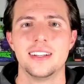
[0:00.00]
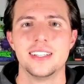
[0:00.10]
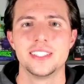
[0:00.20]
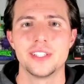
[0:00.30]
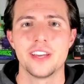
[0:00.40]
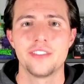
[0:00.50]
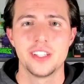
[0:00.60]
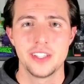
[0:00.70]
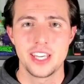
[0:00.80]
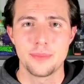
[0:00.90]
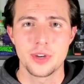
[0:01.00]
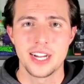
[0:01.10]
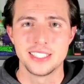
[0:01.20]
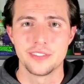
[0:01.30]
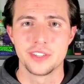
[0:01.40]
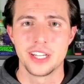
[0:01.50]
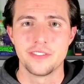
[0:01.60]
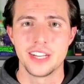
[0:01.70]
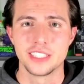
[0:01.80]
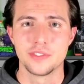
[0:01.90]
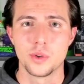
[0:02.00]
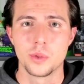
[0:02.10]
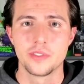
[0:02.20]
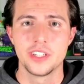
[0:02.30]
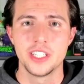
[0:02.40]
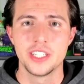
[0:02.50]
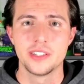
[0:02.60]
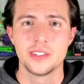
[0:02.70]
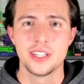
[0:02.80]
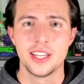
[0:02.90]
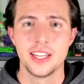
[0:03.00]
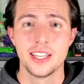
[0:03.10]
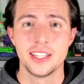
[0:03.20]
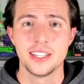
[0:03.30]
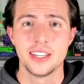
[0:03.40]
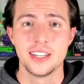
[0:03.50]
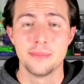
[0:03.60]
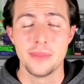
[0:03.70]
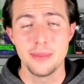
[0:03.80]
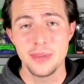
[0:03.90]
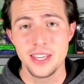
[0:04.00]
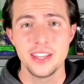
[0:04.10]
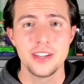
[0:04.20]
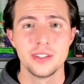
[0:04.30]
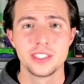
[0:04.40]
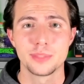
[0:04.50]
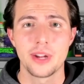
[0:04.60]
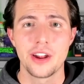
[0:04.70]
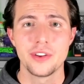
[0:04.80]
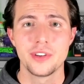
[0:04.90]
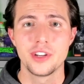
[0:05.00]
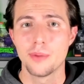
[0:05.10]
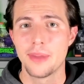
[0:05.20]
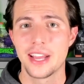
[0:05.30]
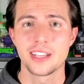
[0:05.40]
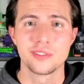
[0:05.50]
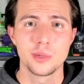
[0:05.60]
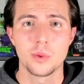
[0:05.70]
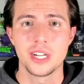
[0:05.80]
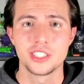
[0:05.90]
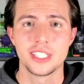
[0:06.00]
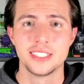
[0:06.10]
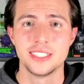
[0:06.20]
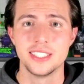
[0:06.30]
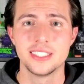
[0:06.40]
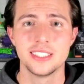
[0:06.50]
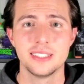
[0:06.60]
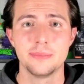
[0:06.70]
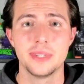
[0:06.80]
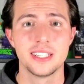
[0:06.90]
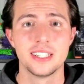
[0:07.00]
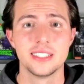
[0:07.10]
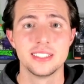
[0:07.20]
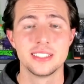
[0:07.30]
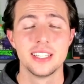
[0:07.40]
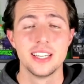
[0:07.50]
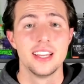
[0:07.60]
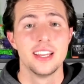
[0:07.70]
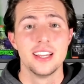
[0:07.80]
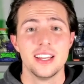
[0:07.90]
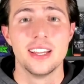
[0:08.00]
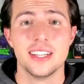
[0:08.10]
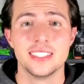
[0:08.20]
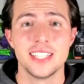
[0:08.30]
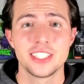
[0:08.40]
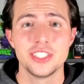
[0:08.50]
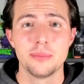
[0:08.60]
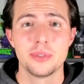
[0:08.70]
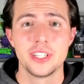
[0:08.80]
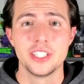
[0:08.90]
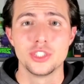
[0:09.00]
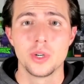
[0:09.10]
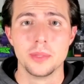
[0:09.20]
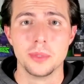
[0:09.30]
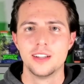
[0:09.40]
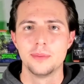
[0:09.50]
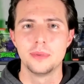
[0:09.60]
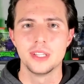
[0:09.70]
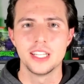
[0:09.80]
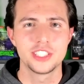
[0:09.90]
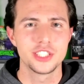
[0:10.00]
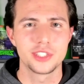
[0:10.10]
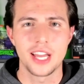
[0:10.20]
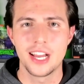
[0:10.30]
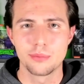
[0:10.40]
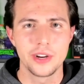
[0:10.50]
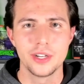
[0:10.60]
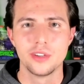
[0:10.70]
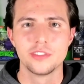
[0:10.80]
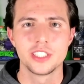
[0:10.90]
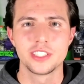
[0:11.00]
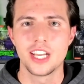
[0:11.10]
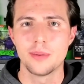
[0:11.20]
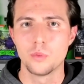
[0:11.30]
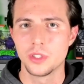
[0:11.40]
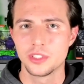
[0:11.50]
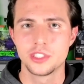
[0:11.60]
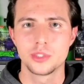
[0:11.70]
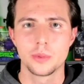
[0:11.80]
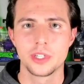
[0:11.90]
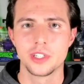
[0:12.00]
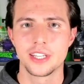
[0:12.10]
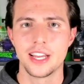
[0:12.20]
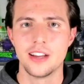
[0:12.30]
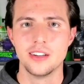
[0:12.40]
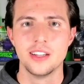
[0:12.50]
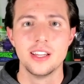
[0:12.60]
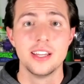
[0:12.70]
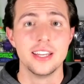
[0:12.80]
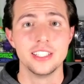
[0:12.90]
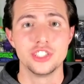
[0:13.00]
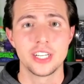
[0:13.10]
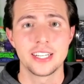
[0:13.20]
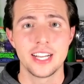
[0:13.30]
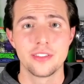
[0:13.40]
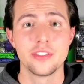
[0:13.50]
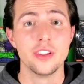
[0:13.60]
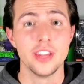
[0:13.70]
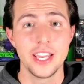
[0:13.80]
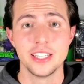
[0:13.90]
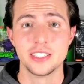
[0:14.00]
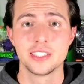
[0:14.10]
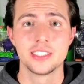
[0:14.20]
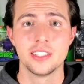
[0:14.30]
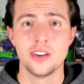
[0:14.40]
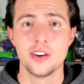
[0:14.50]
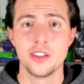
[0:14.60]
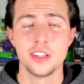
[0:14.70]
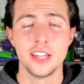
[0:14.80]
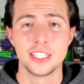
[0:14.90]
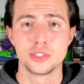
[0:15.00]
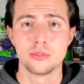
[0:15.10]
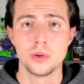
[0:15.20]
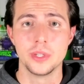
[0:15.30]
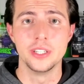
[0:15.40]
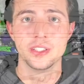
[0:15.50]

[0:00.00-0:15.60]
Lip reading: So definitely keep your eyes out for that fast forward video. And maybe it'll inspire you to go back and rewatch that season, because it's actually pretty enjoyable. But let's just hop right over to Tom Waltz's Twitter account and check out the latest on The Last Ronin.